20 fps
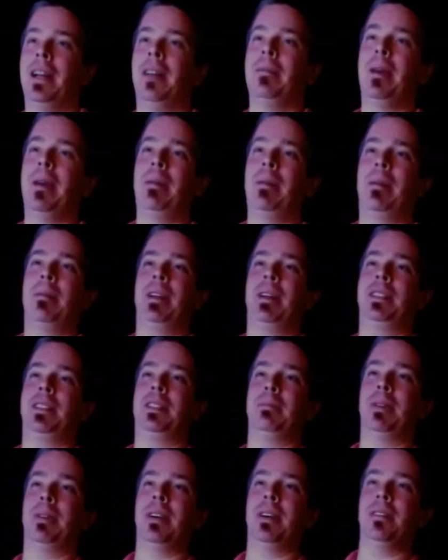Maybe I missed you.
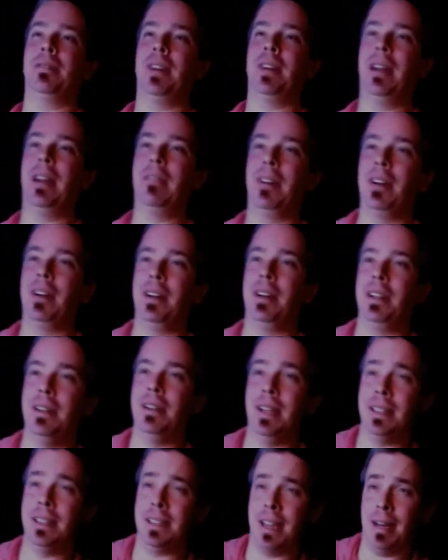Booger 500
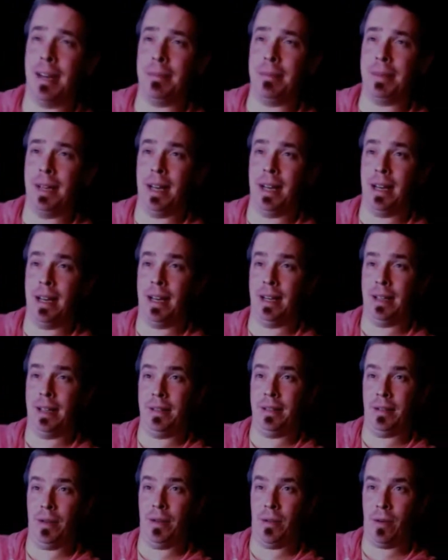US hopped
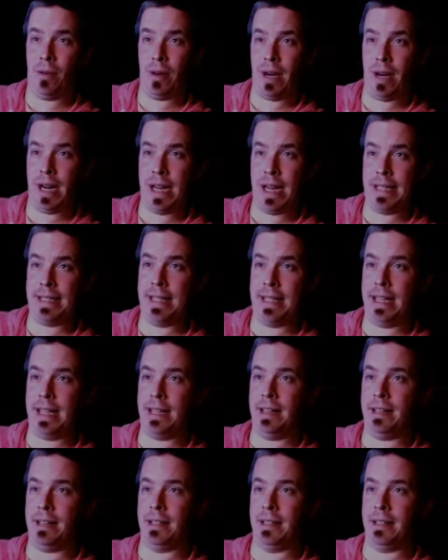on. Jorge
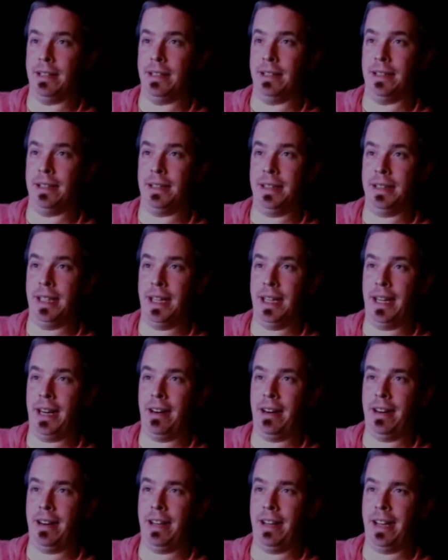Sanders, get a
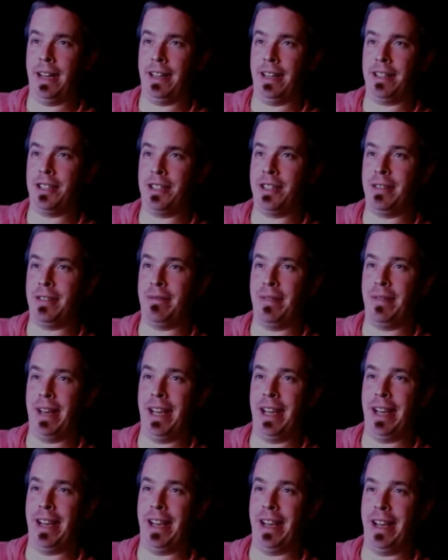haircut,
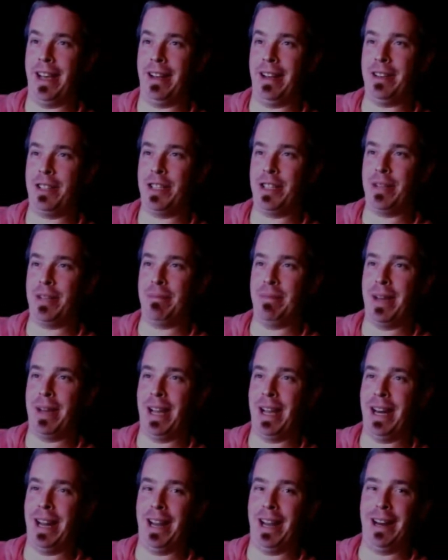shipmate,
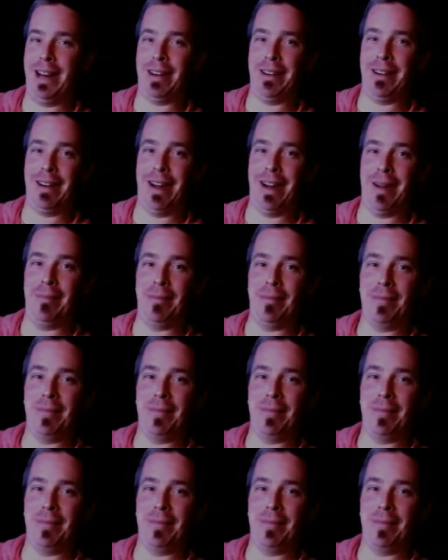anchor up.